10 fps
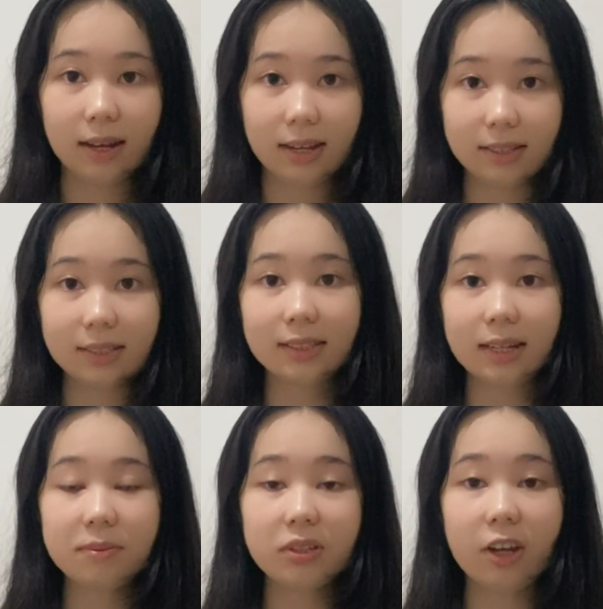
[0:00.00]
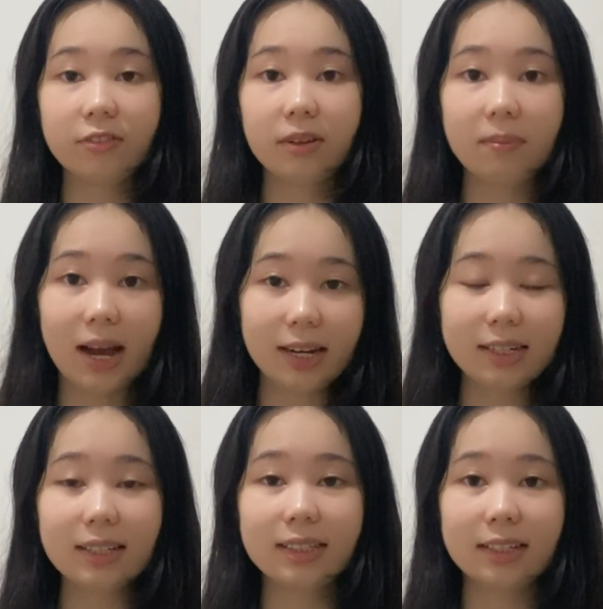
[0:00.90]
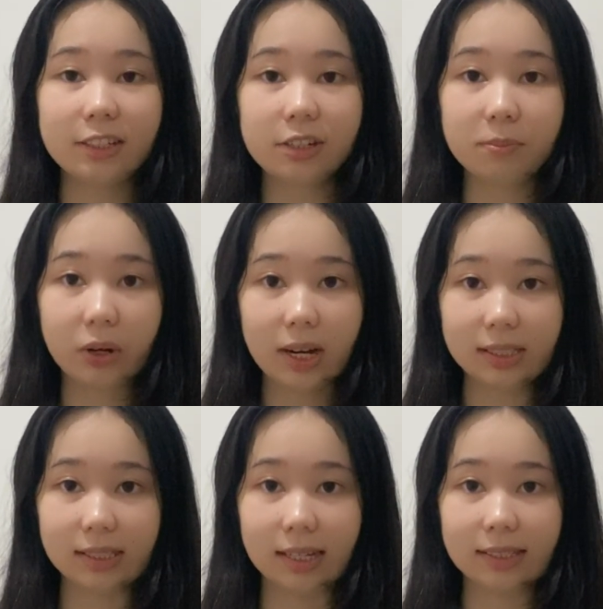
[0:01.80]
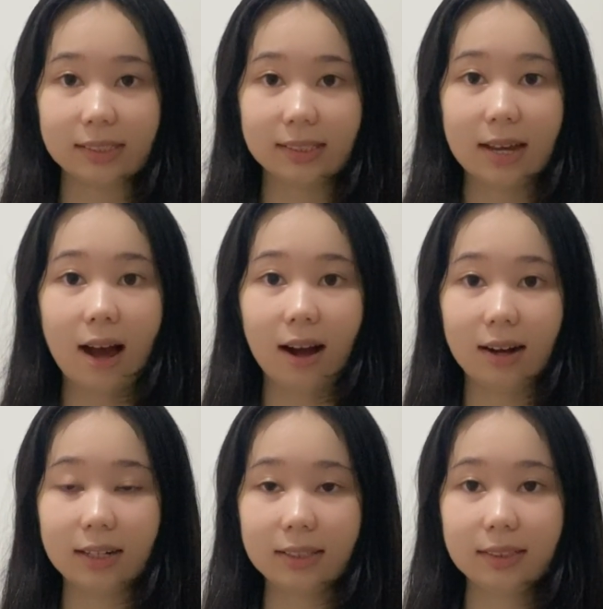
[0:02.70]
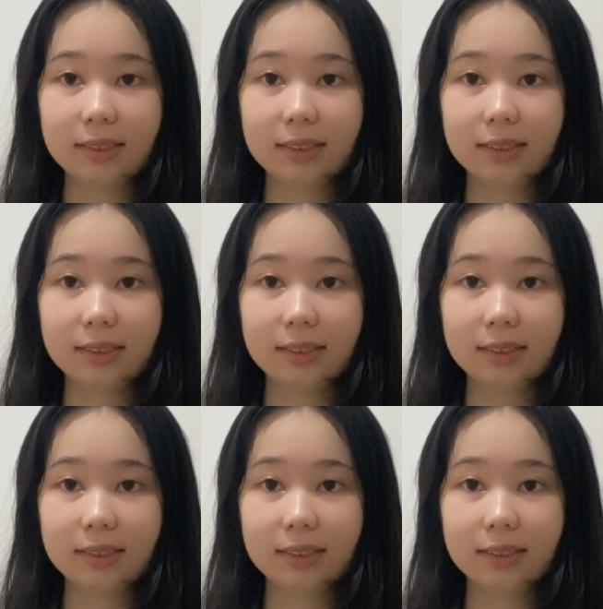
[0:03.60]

And the steps of the buyer decision process are